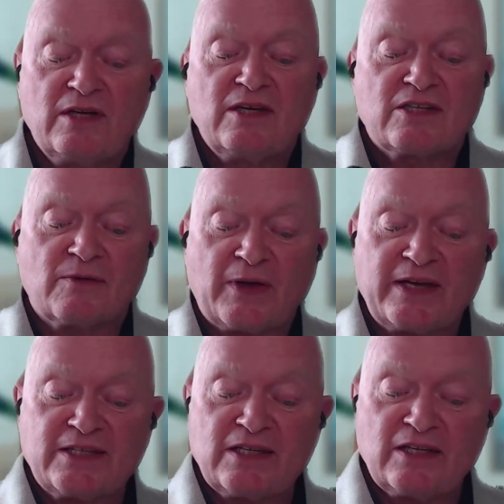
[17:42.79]
So
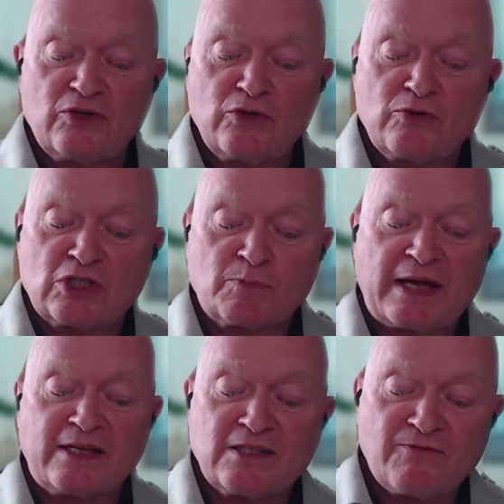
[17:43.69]
basically, you
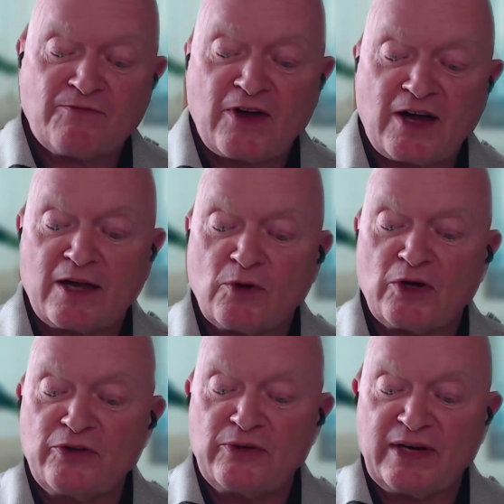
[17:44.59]
specify
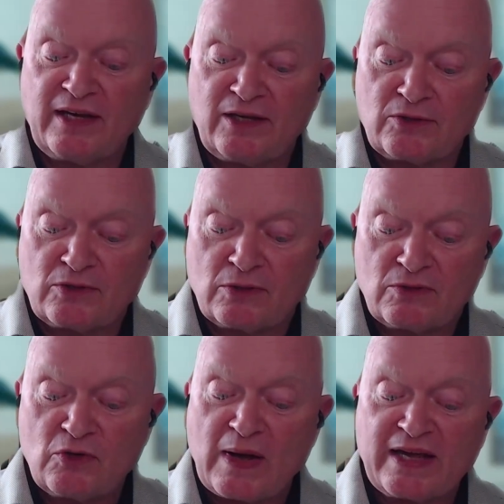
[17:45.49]
what you need.
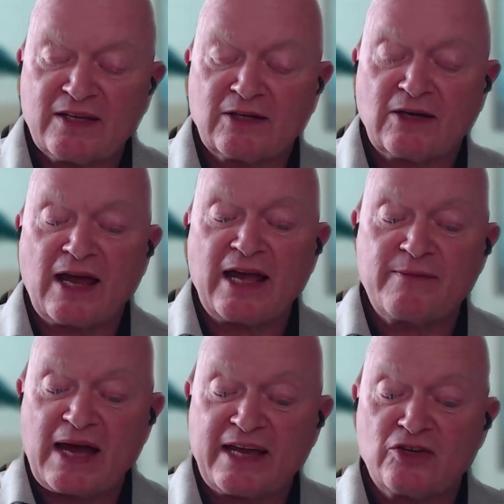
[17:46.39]
You make a
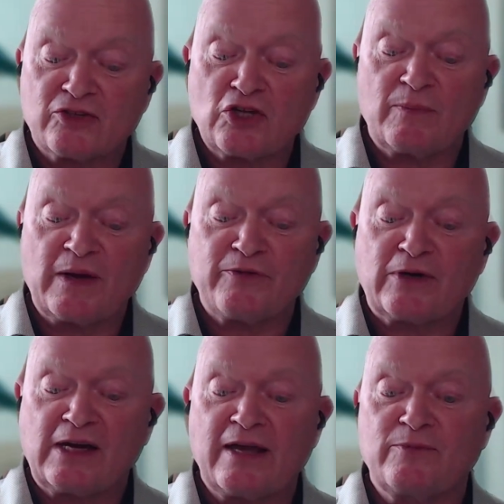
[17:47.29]
claim, at your top level
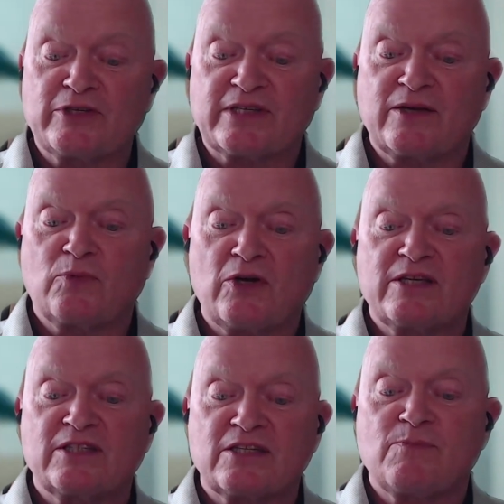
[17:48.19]
claim. You say,
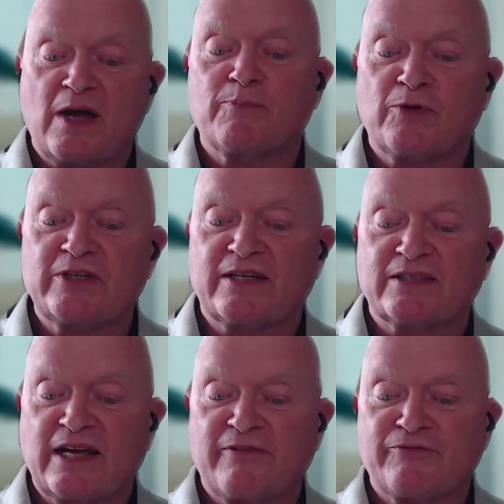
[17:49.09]
what does my
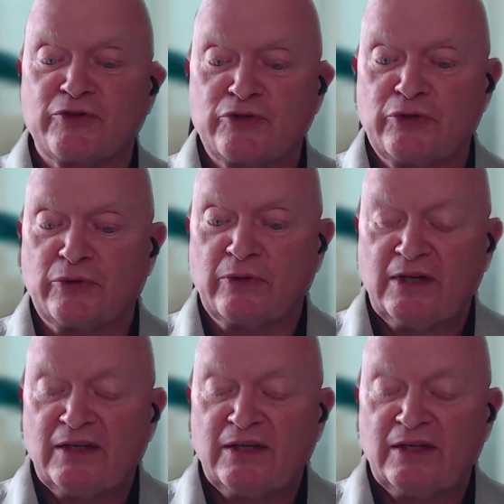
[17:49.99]
product have to do?